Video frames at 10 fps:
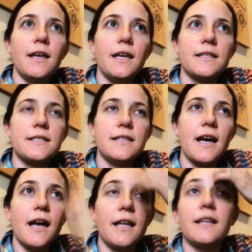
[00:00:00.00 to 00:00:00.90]
it's
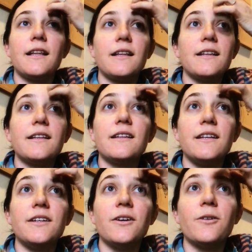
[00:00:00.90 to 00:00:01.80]
not,
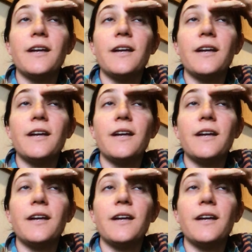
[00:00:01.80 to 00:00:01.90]
you know,